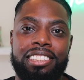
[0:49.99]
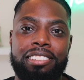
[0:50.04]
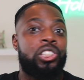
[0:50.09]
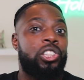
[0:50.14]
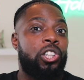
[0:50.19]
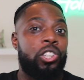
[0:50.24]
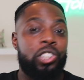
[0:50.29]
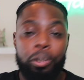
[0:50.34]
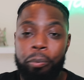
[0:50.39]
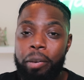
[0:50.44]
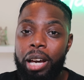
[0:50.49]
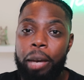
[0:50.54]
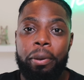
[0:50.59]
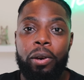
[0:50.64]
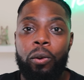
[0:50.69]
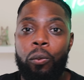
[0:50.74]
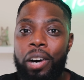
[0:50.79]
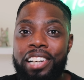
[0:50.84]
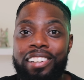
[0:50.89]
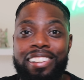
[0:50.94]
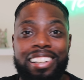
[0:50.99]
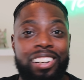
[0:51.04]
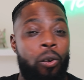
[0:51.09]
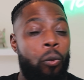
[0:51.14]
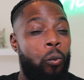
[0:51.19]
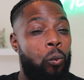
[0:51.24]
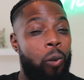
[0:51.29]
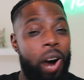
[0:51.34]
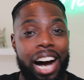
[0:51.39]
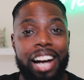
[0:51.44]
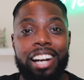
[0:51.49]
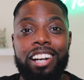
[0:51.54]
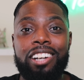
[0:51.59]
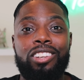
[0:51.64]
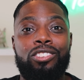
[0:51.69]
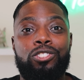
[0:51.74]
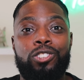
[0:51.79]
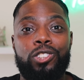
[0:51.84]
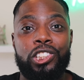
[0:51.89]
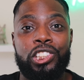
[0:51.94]
So you may be wondering, why are
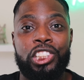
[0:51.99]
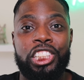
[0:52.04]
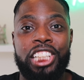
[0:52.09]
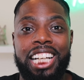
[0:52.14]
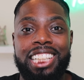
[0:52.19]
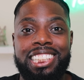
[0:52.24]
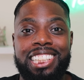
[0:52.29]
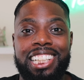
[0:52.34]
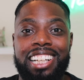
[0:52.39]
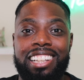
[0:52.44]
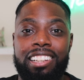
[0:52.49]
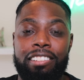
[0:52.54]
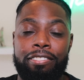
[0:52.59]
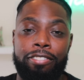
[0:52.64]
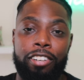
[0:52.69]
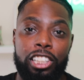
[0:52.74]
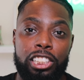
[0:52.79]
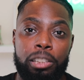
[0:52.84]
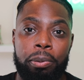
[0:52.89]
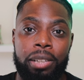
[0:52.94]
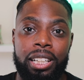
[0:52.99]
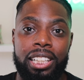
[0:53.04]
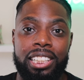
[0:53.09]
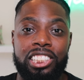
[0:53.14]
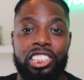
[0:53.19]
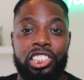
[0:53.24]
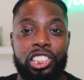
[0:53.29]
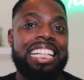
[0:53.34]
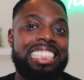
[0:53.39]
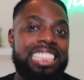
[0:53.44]
the rules changing in the first place?